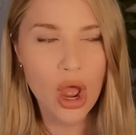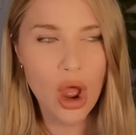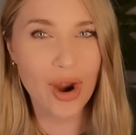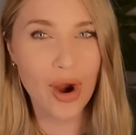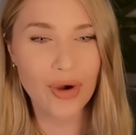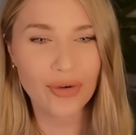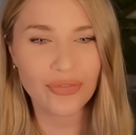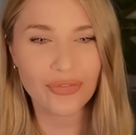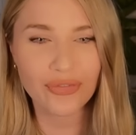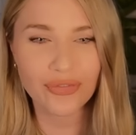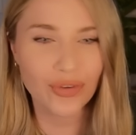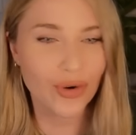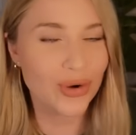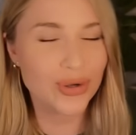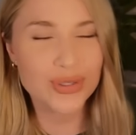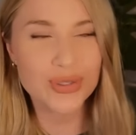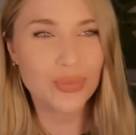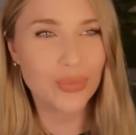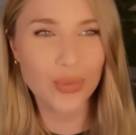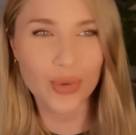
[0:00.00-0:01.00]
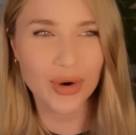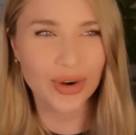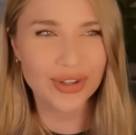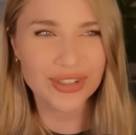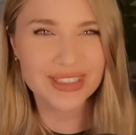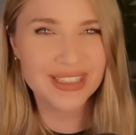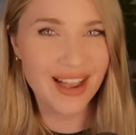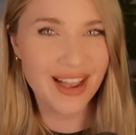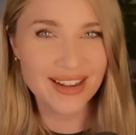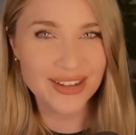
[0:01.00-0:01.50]
are first
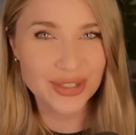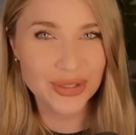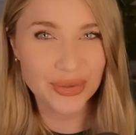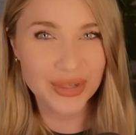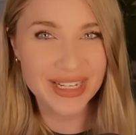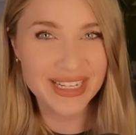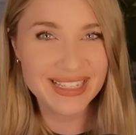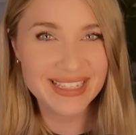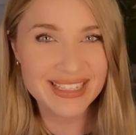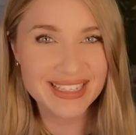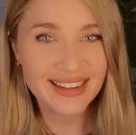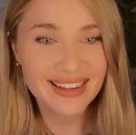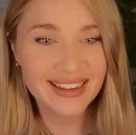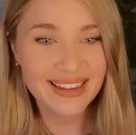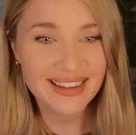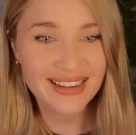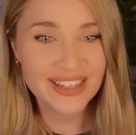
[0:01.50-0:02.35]
world countries.